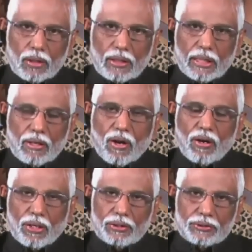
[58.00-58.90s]
the
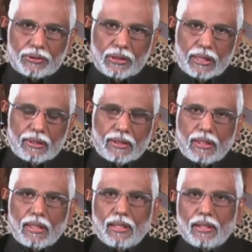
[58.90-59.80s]
Congress that
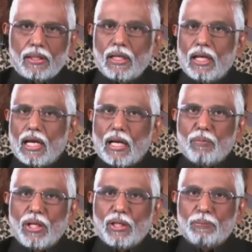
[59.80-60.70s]

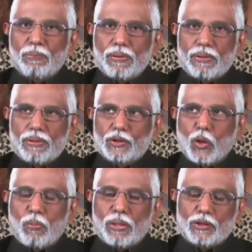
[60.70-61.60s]
I'm going to put
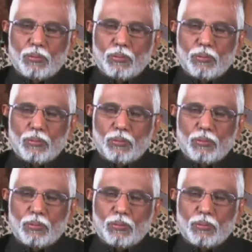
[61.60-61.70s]
so much